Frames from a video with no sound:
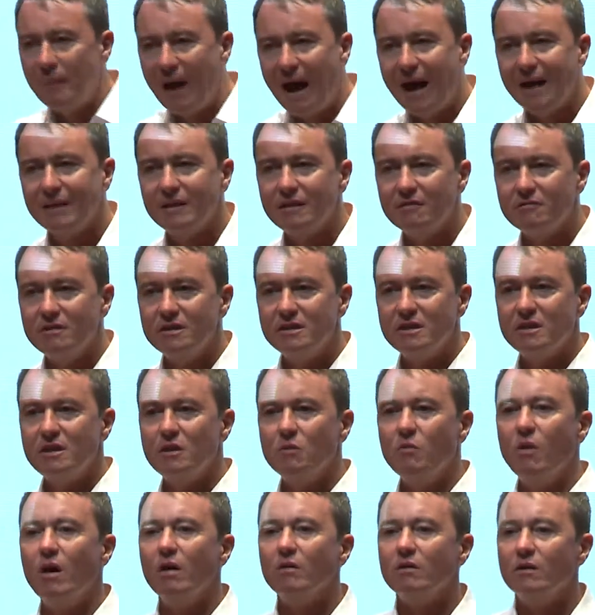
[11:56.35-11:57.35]
bad there is in
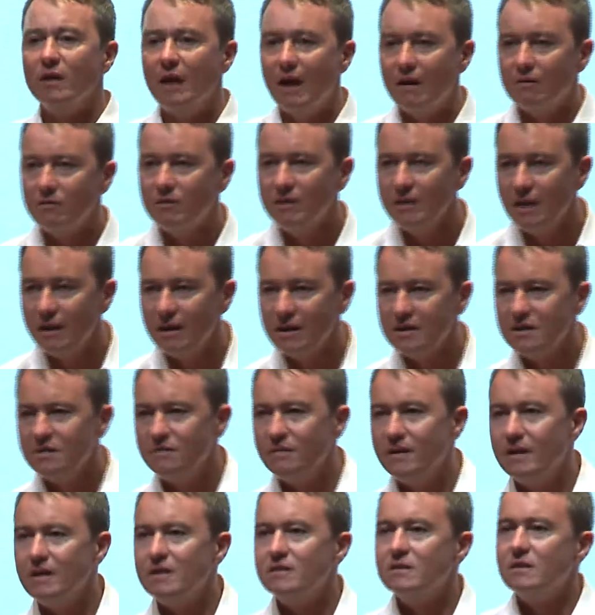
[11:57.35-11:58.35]
the world and how
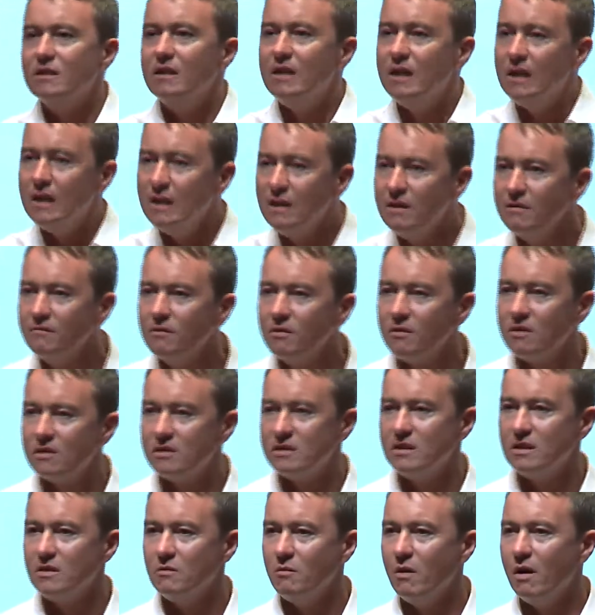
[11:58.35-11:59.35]
negative it is and the evil
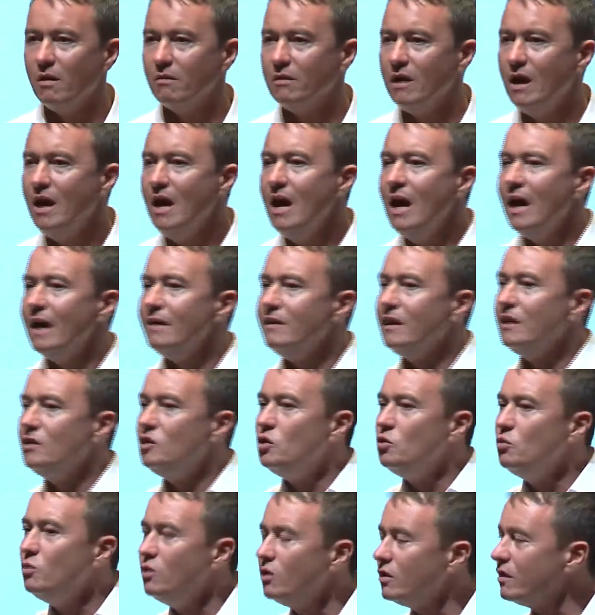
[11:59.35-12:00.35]
that's in the world. And
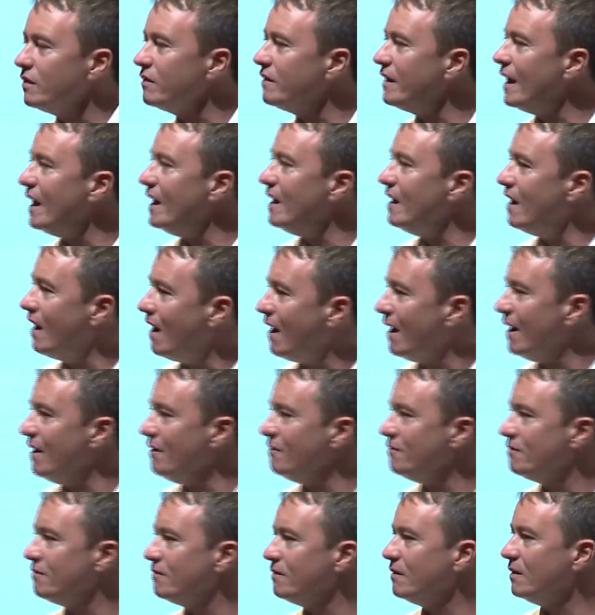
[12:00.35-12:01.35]
then you look at their
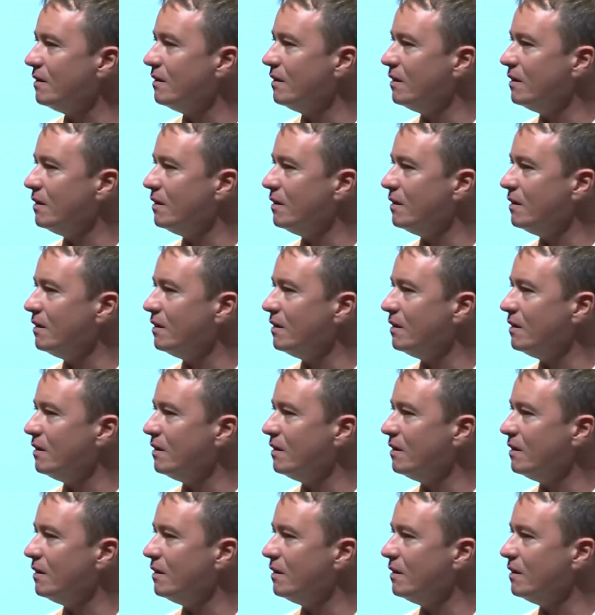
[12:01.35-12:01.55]
life,